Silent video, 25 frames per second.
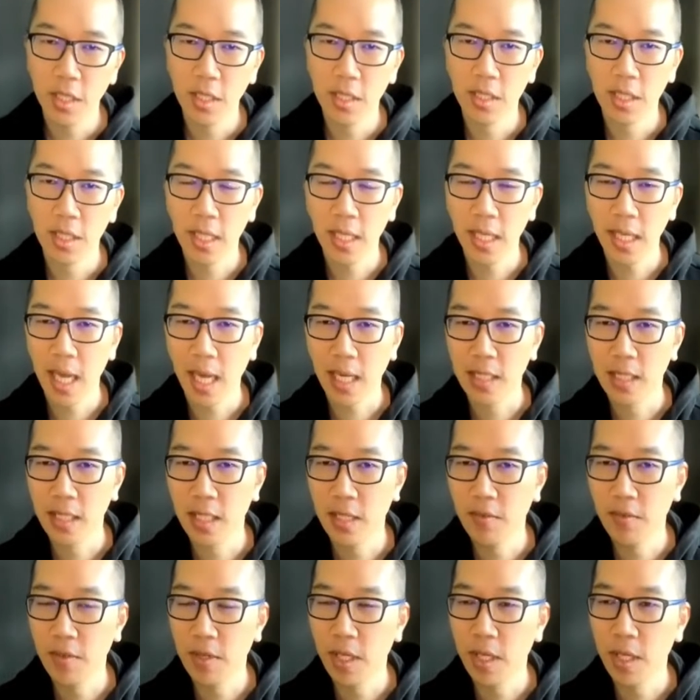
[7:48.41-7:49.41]
is a key
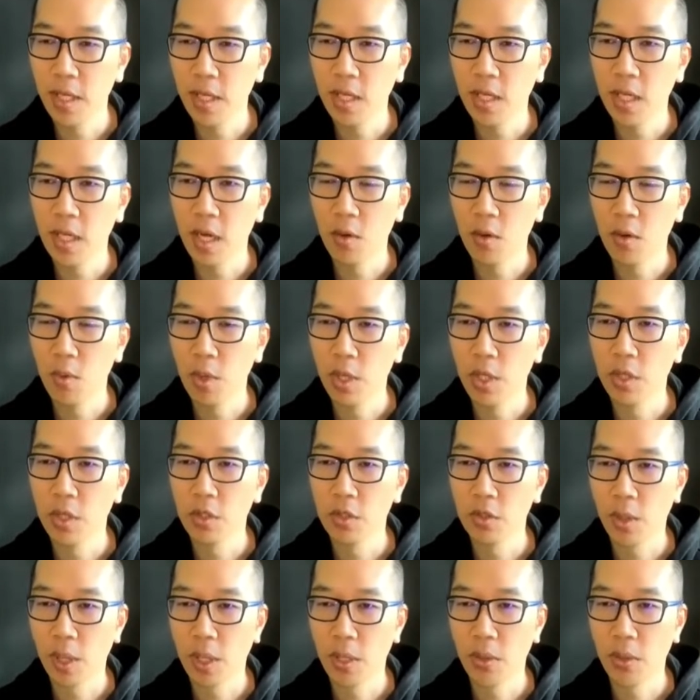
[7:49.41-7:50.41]
activity when you're
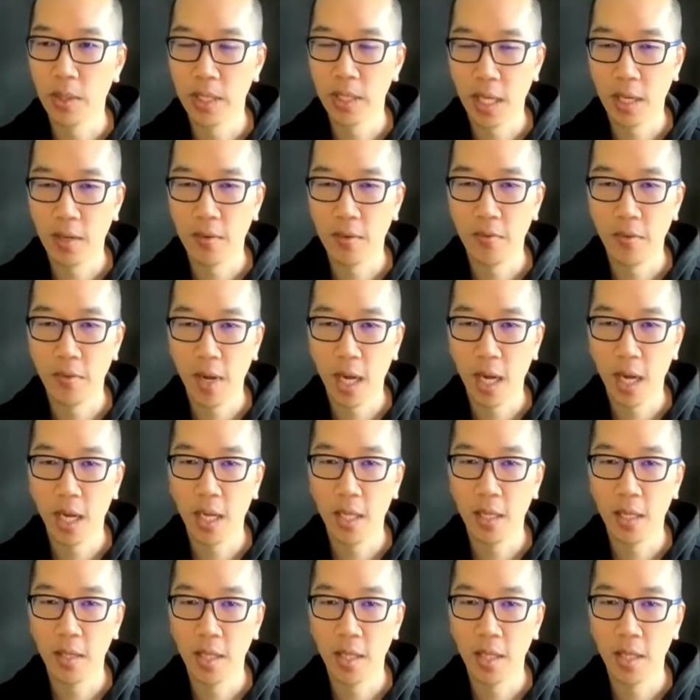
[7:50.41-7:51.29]
trying to identify